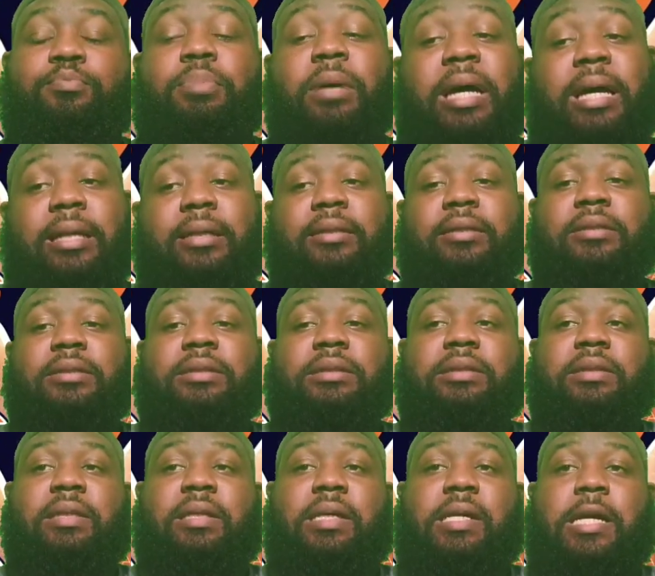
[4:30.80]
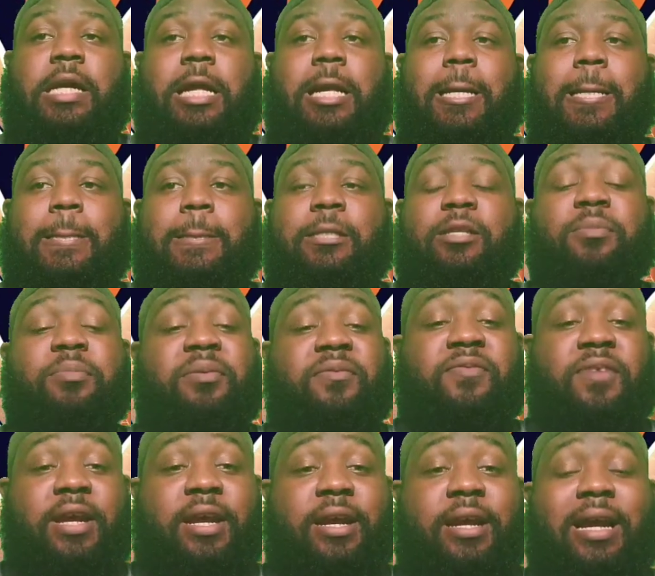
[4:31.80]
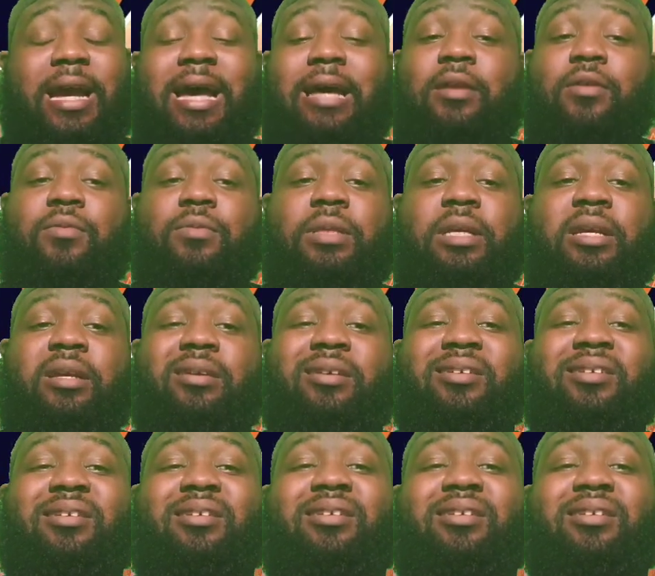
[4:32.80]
But to be fair, I don't think